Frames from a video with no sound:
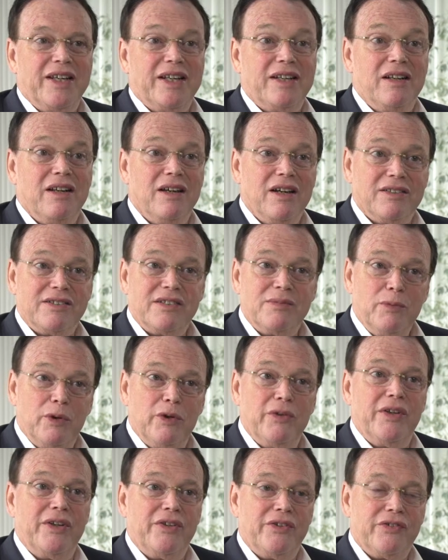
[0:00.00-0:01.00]
that lasts
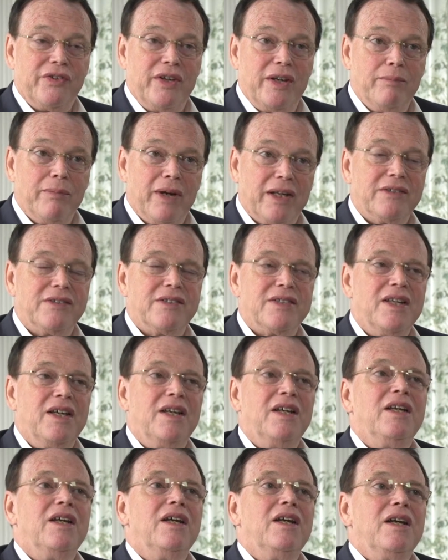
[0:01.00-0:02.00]
more than 3 months.
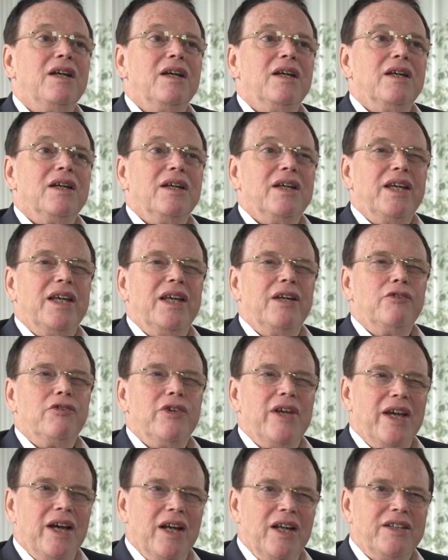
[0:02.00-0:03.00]
In
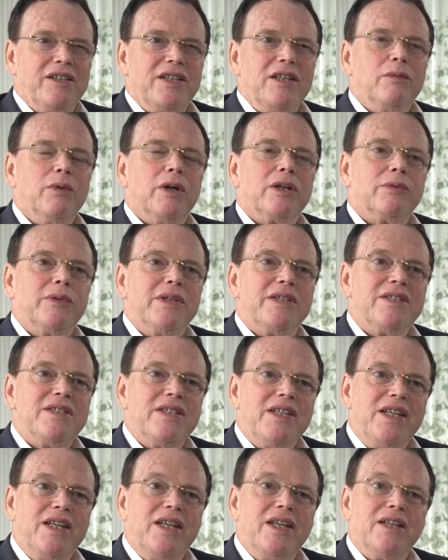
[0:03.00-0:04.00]
reality, what we
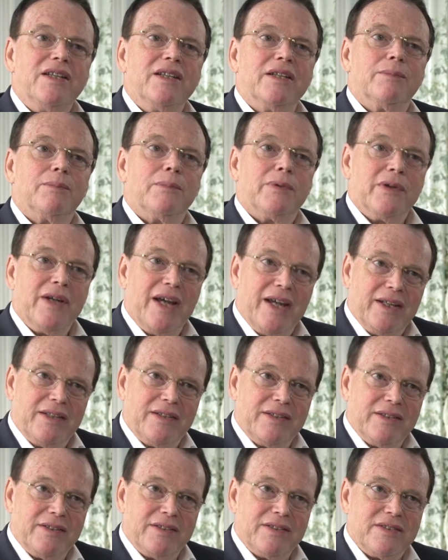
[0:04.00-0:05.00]
see in the
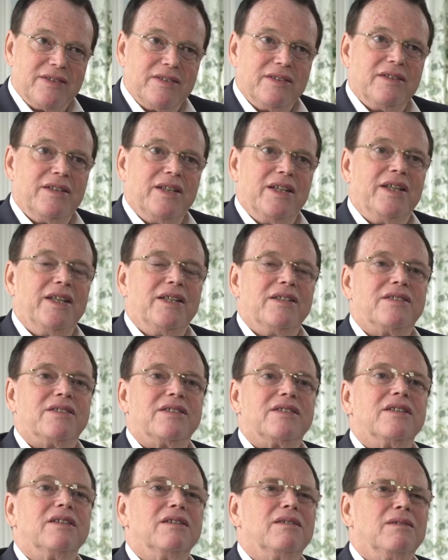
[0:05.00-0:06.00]
practice
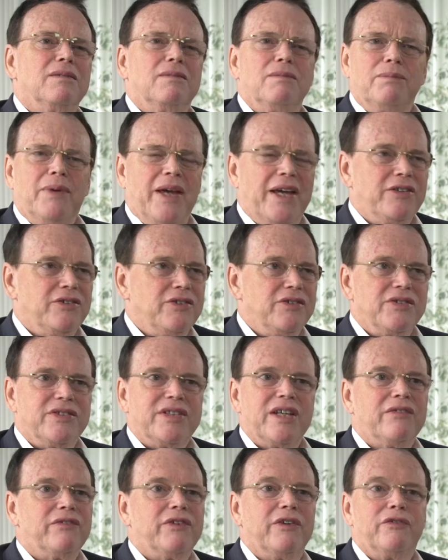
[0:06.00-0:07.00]
is patients
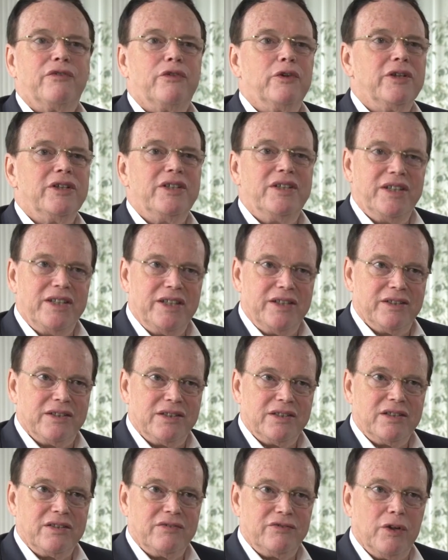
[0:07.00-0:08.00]
suffer for
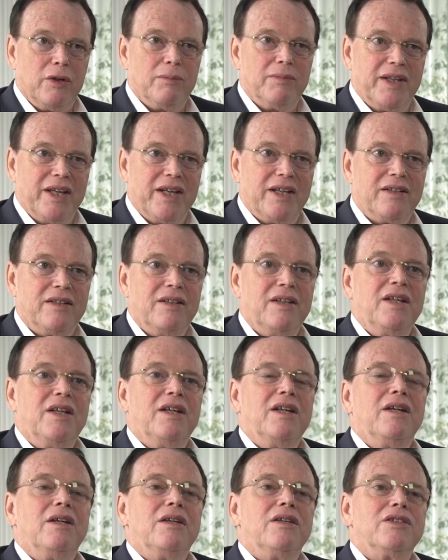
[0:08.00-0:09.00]
years from that.
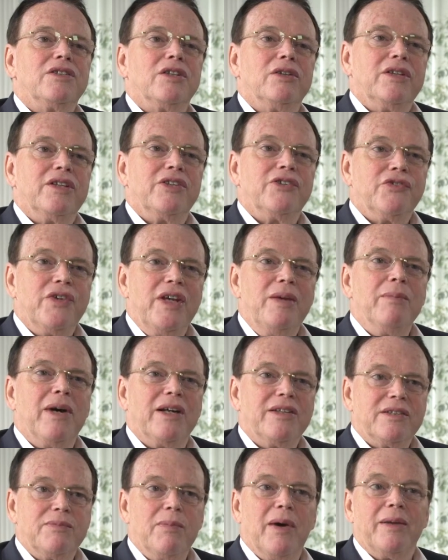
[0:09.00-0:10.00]
So the 3
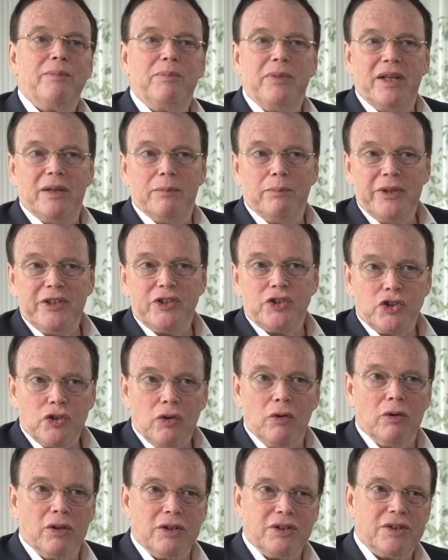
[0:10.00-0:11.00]
months might be a bit
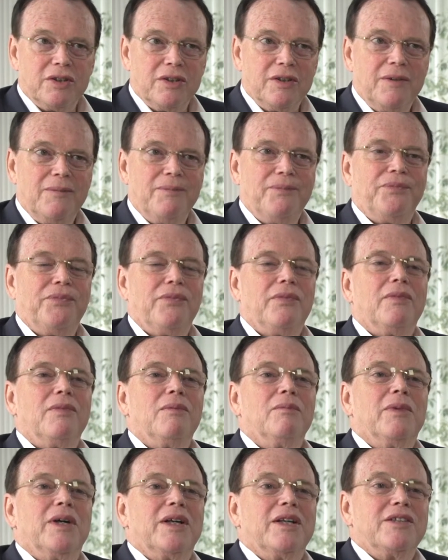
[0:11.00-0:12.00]
short,
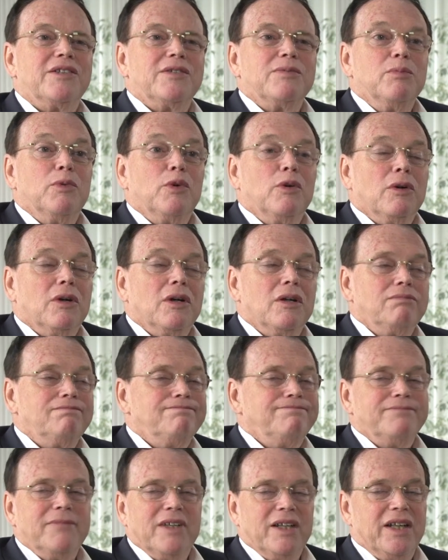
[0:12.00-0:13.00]
but it's more
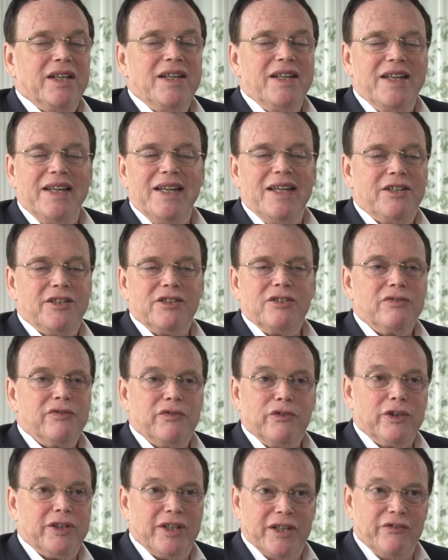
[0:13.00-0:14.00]
a need
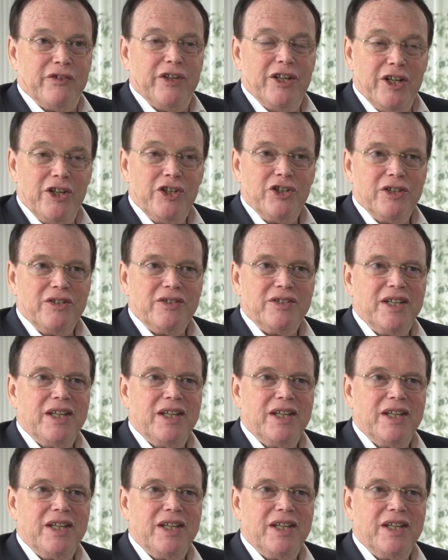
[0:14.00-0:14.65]
for definitions